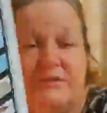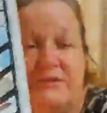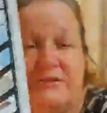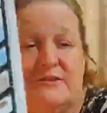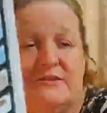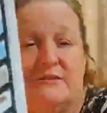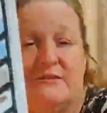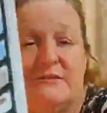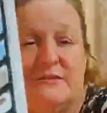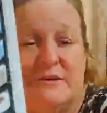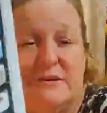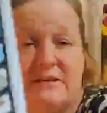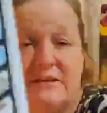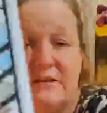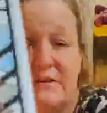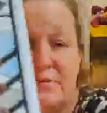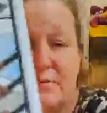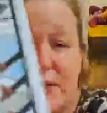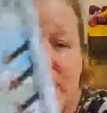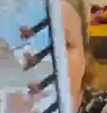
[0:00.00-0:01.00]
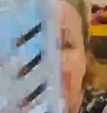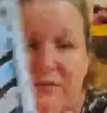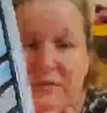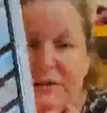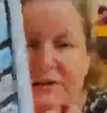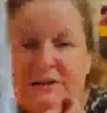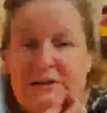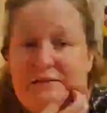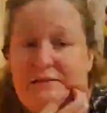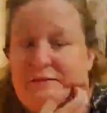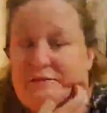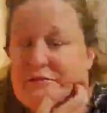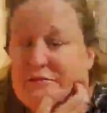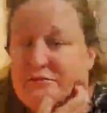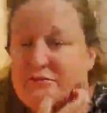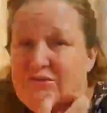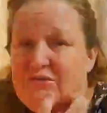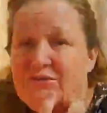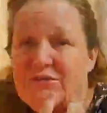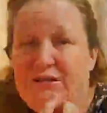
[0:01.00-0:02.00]
to the things around him, as
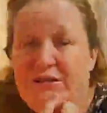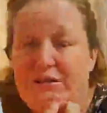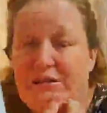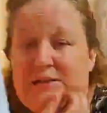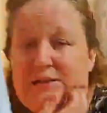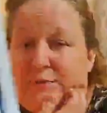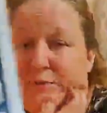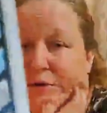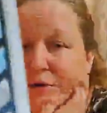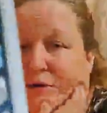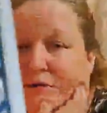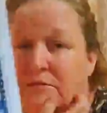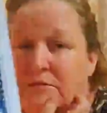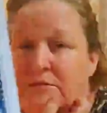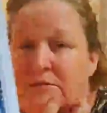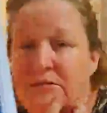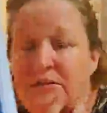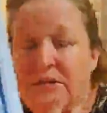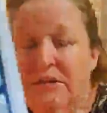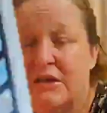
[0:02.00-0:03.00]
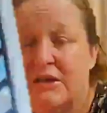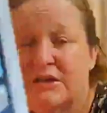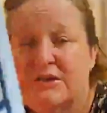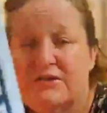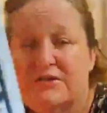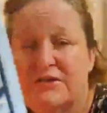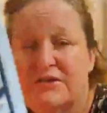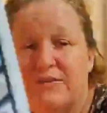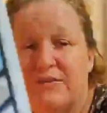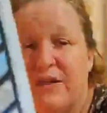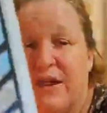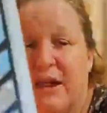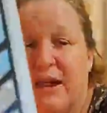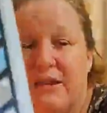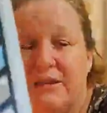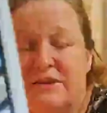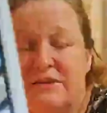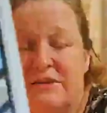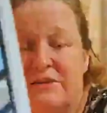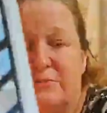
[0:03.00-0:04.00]
we were talking about. So you
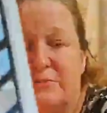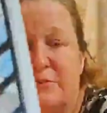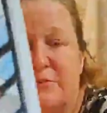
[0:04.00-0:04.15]
can't just be